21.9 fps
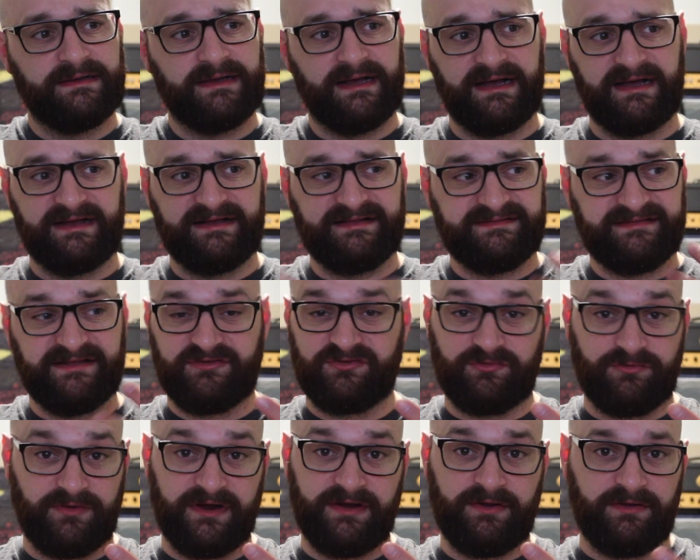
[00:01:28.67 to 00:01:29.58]
It
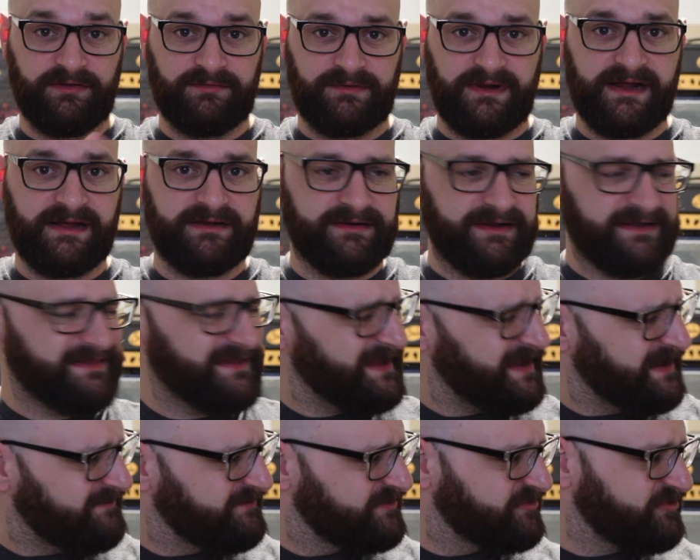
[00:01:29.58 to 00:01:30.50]
sounds great all around. I
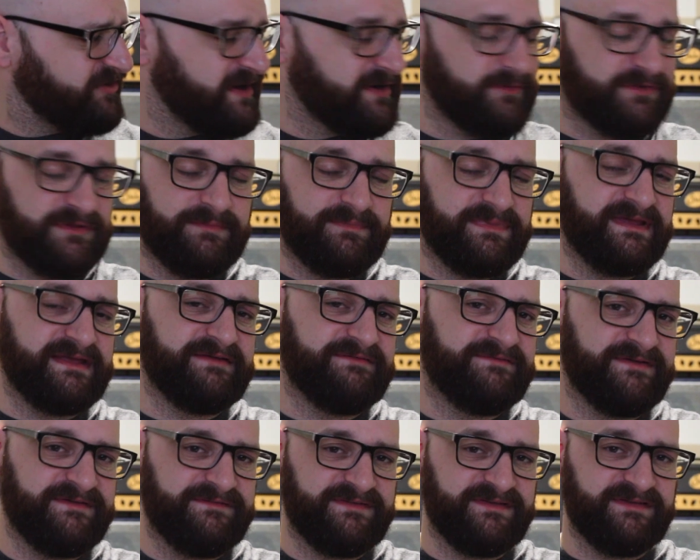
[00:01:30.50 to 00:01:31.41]
think I even tried it with the
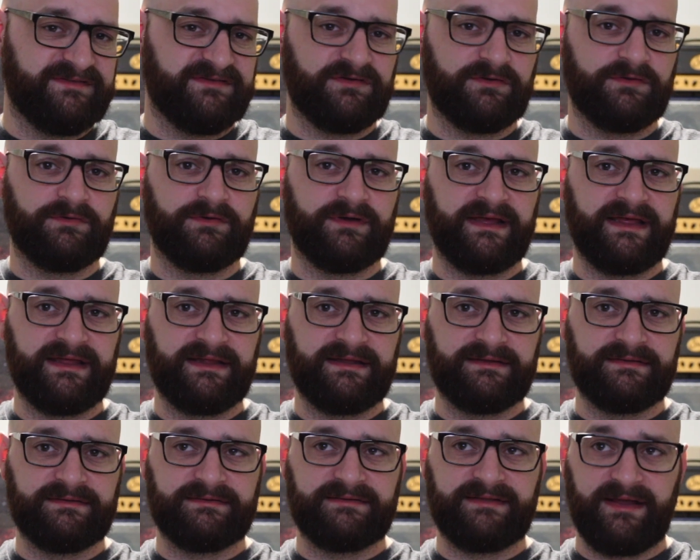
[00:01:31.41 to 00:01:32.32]
BE-52,
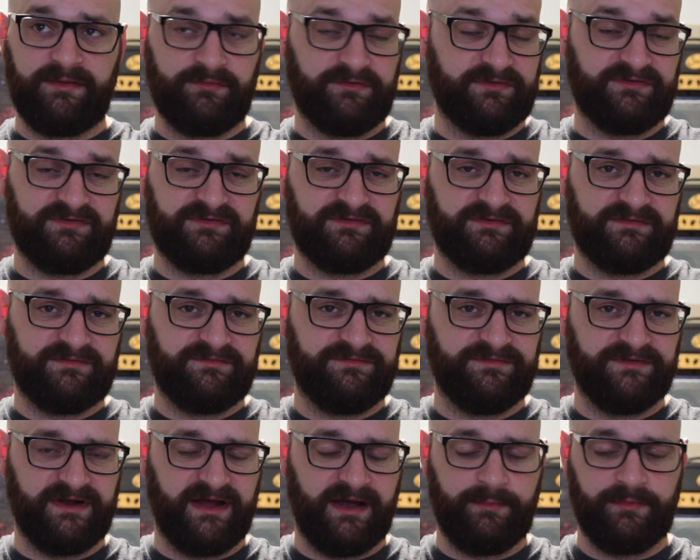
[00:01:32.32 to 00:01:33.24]
and that was
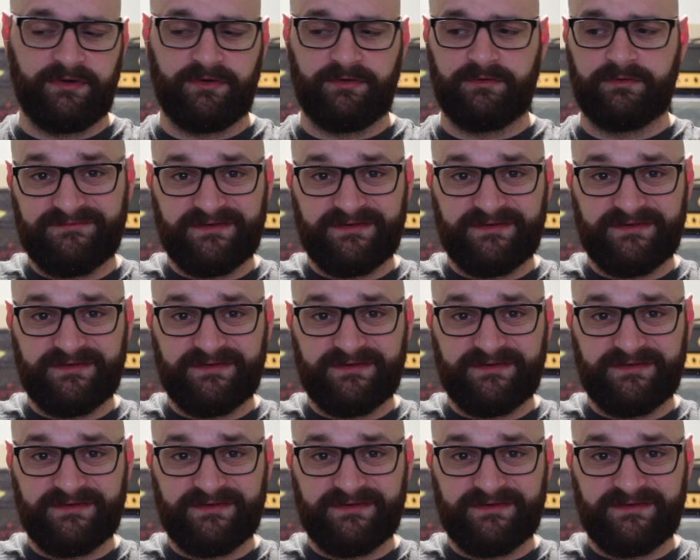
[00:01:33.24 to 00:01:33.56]
phenomenal.